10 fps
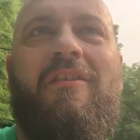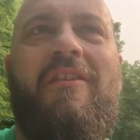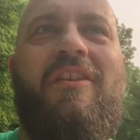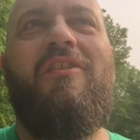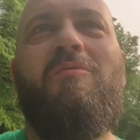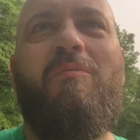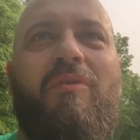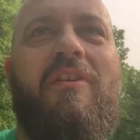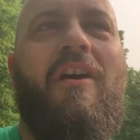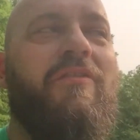The thing you've been
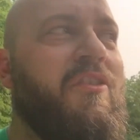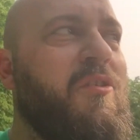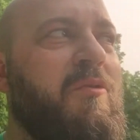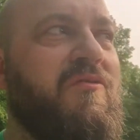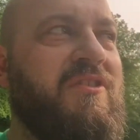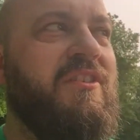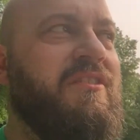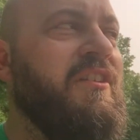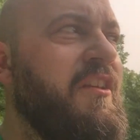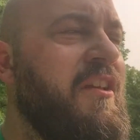putting off, the thing you've been
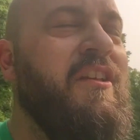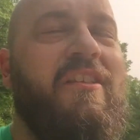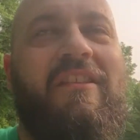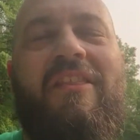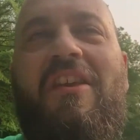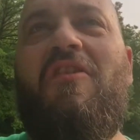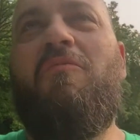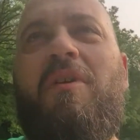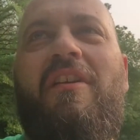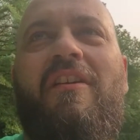resisting, the thing
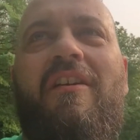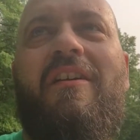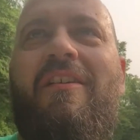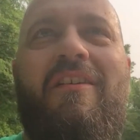you've been uh,